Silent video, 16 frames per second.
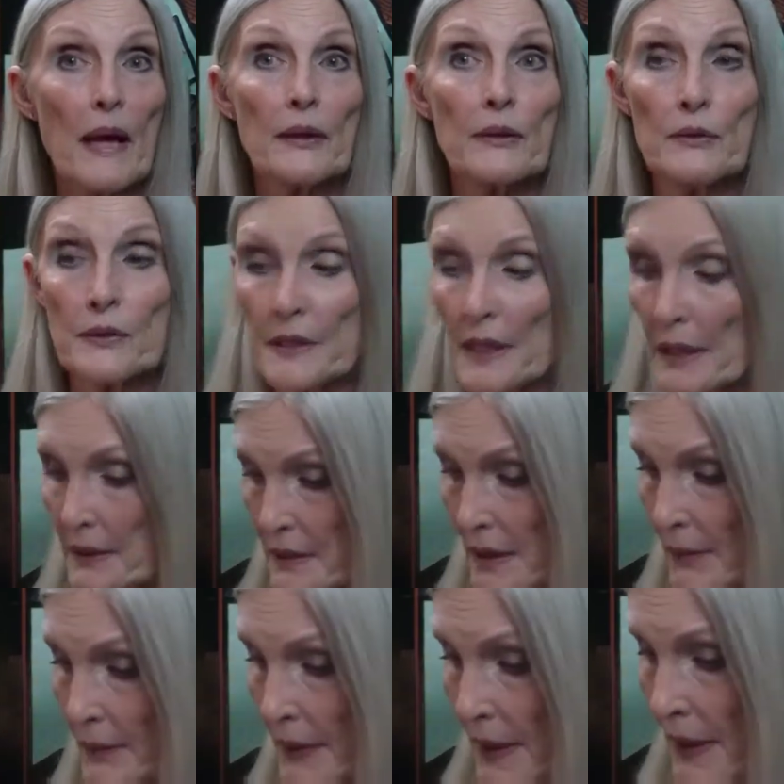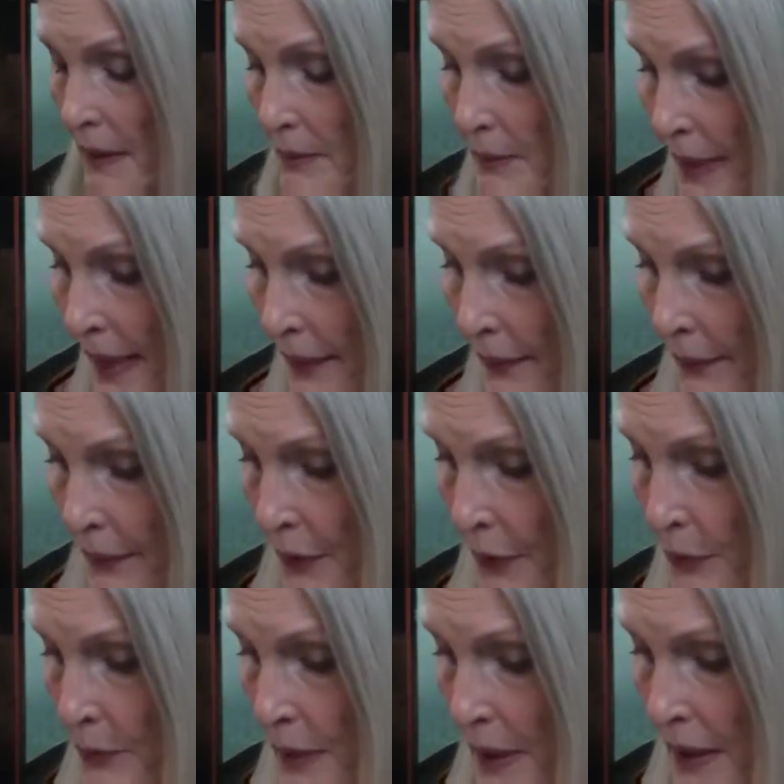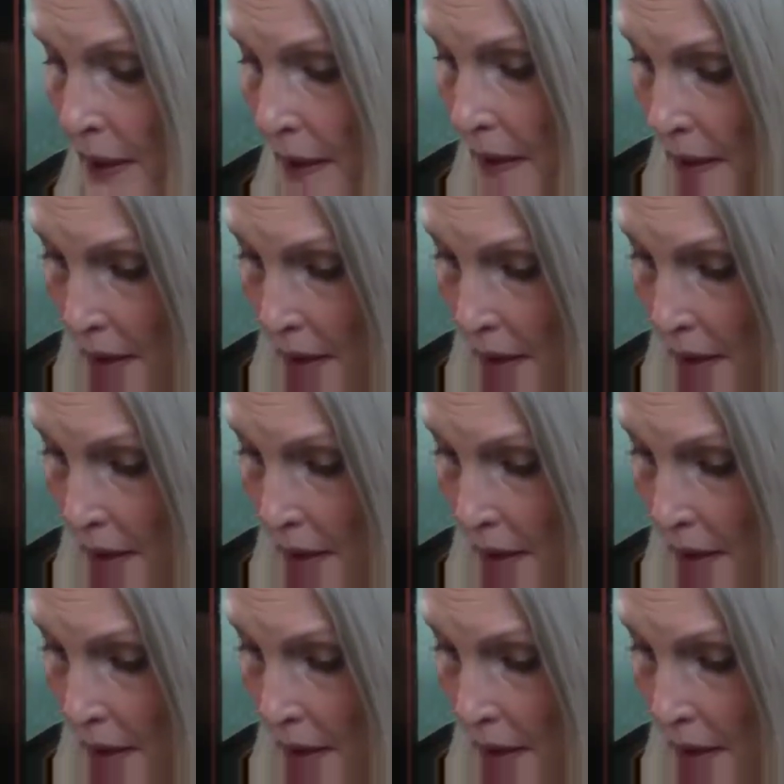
you said something about there being